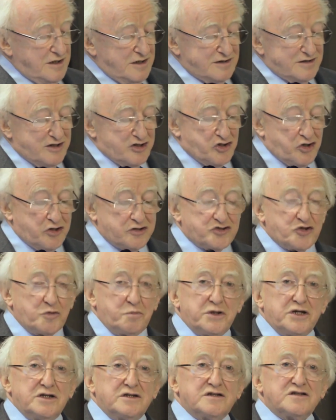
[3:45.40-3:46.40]
that
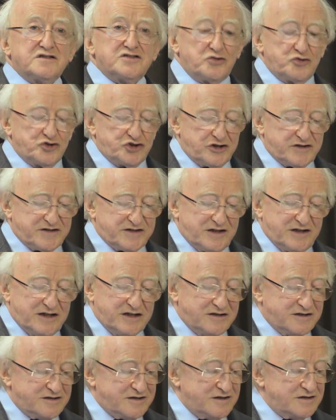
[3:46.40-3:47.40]
underpin the social
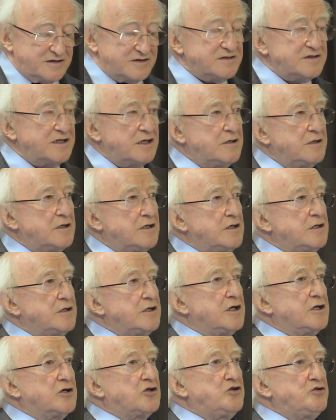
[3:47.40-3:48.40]
sciences,
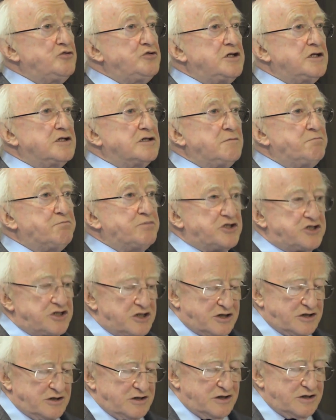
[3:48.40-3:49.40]
including, in
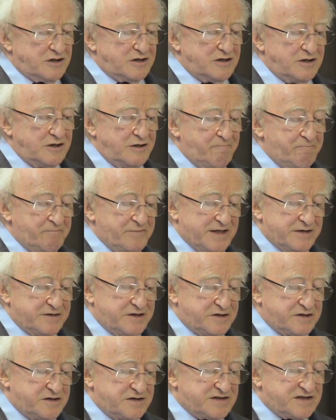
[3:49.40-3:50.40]
particular, the
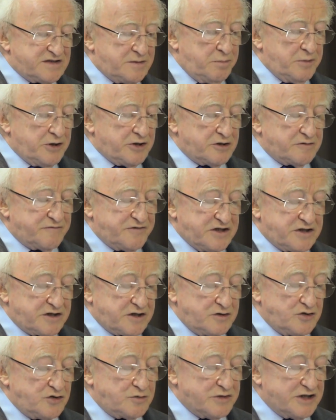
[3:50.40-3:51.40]
discipline of
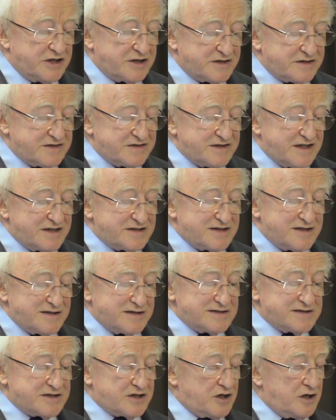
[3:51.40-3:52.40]
economics as it
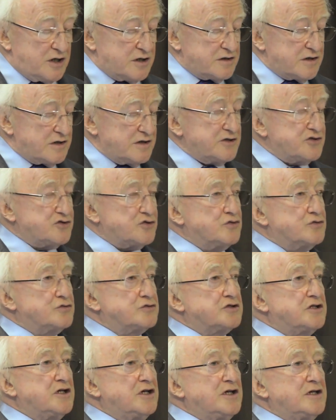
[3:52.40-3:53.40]
is currently
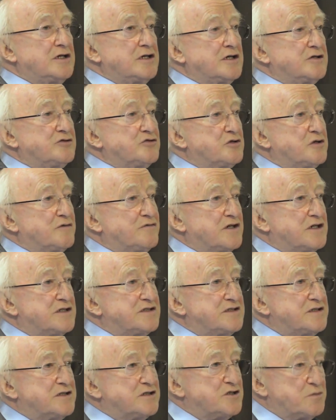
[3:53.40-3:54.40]
taught in
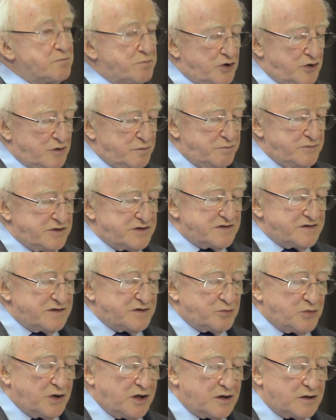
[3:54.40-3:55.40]
university departments in the
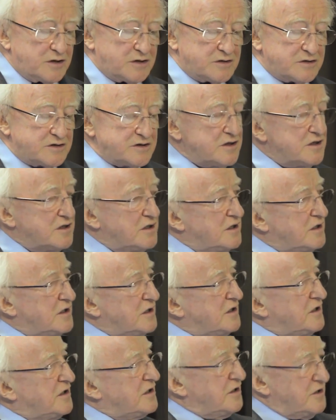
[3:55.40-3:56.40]
world.
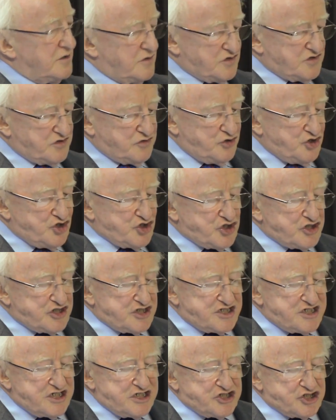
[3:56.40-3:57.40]
Such
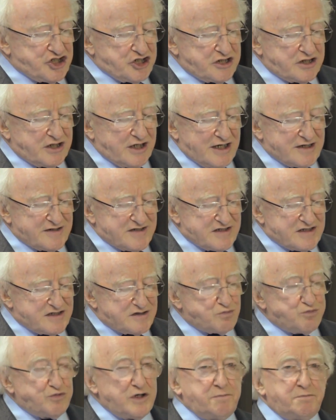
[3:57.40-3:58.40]
teaching has
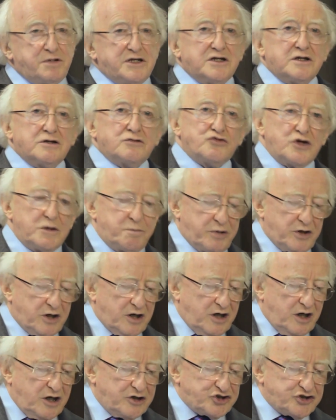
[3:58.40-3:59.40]
sweeping
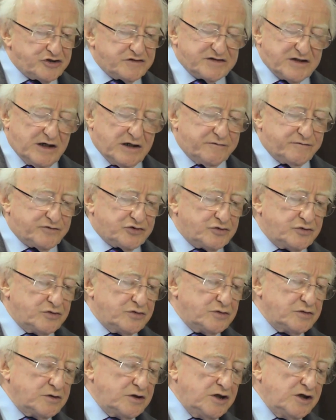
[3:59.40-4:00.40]
repercussions, after
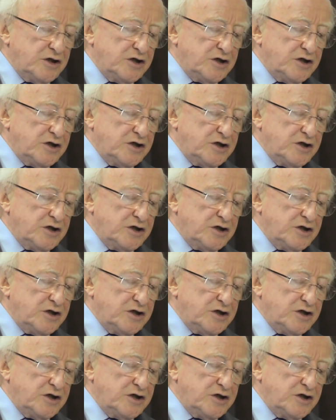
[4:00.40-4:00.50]
all,